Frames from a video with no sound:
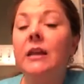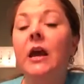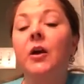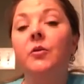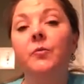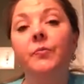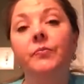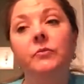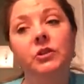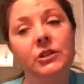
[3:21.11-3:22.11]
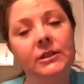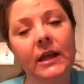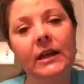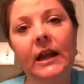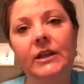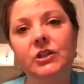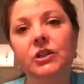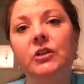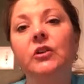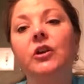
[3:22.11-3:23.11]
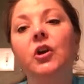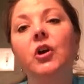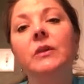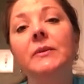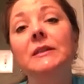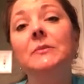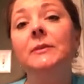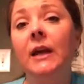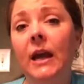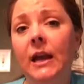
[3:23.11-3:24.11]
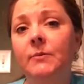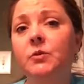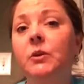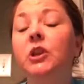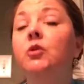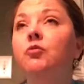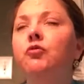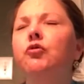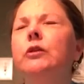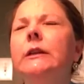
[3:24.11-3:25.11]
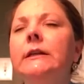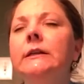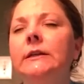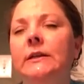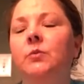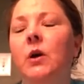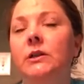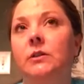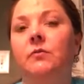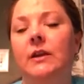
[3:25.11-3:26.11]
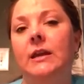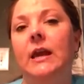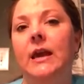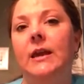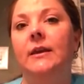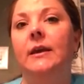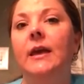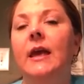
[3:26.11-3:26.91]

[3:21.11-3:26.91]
Now, just like last year, there are going to be some times when you really want to read ahead.